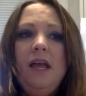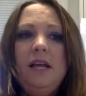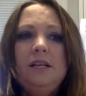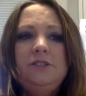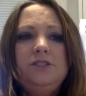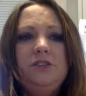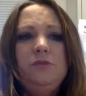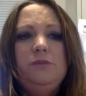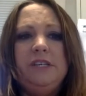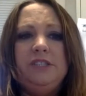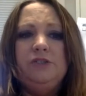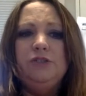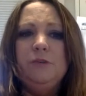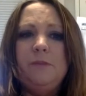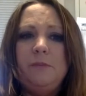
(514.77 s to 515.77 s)
So when
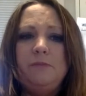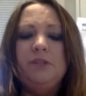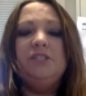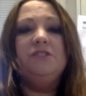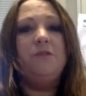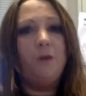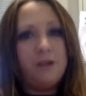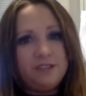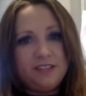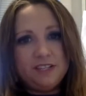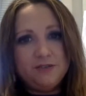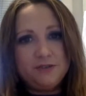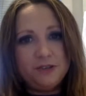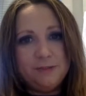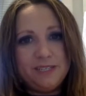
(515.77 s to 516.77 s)
Truman puts forth
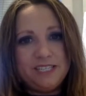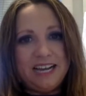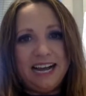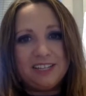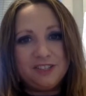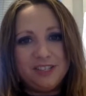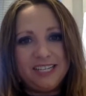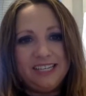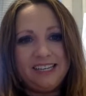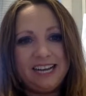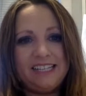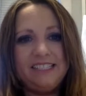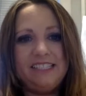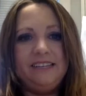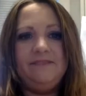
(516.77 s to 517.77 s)
this Truman Doctrine in
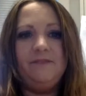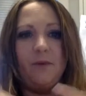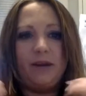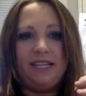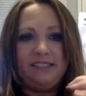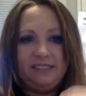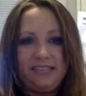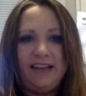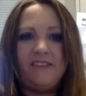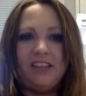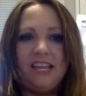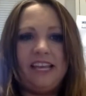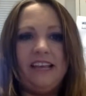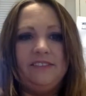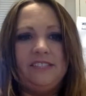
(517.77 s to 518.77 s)
1947
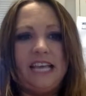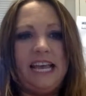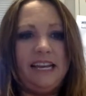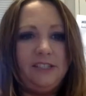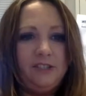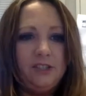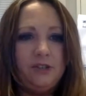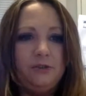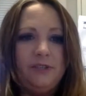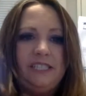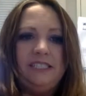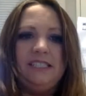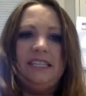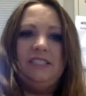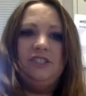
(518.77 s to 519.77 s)
that gives aid to
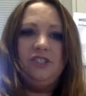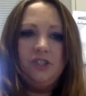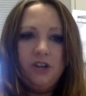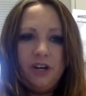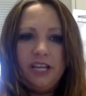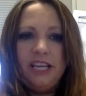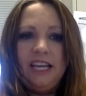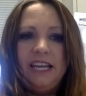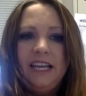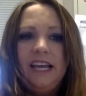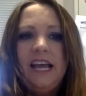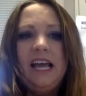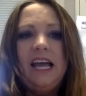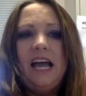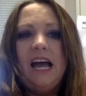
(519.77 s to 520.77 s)
Greece and Turkey
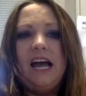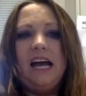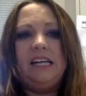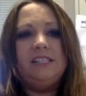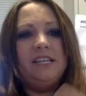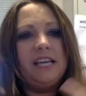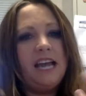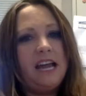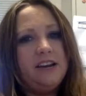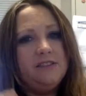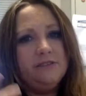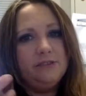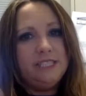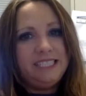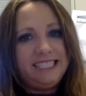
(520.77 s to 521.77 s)
to kind of
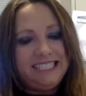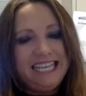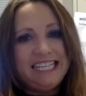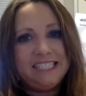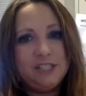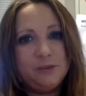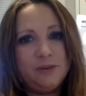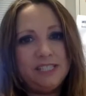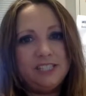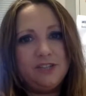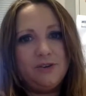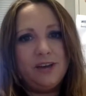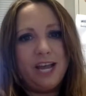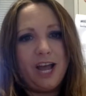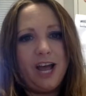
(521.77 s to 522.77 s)
resist what's
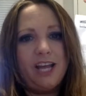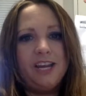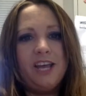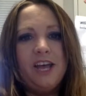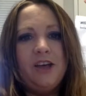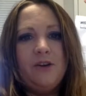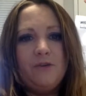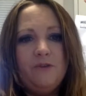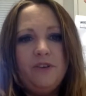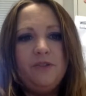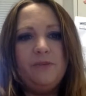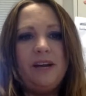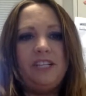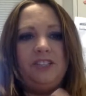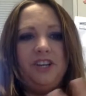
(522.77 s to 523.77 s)
going on with
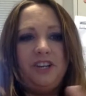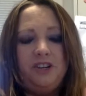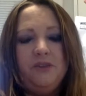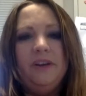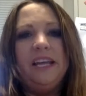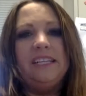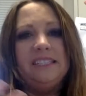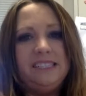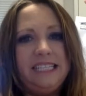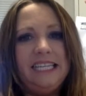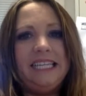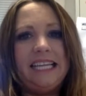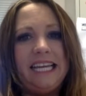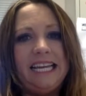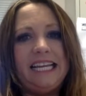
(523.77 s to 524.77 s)
Russia, you can see
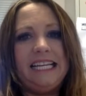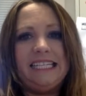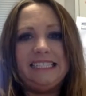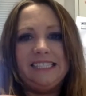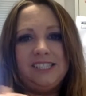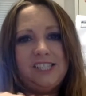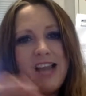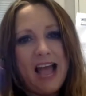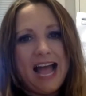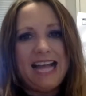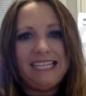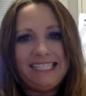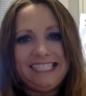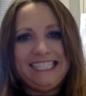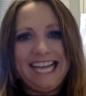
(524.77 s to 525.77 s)
that it is
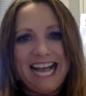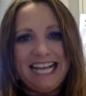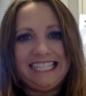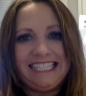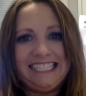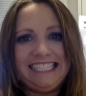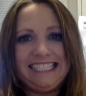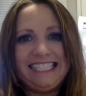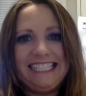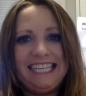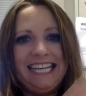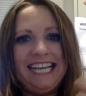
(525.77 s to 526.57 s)
not just